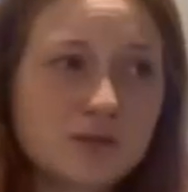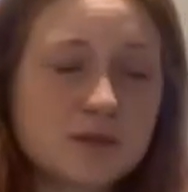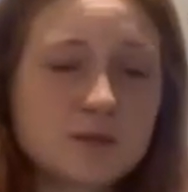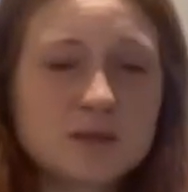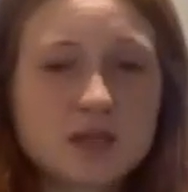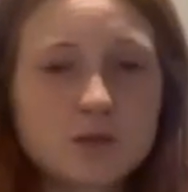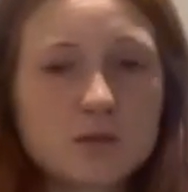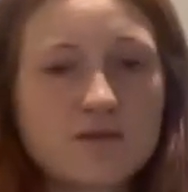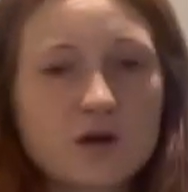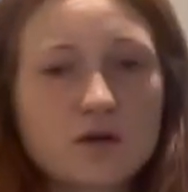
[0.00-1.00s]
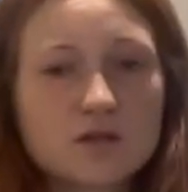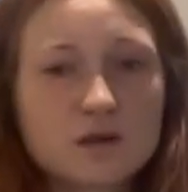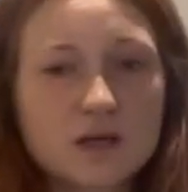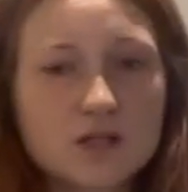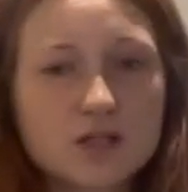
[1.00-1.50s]
There's meant to be a terrible wave of
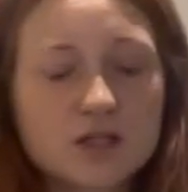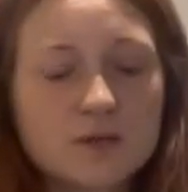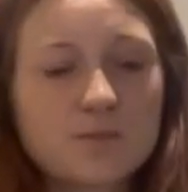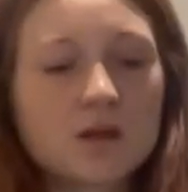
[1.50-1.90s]
RSV next year.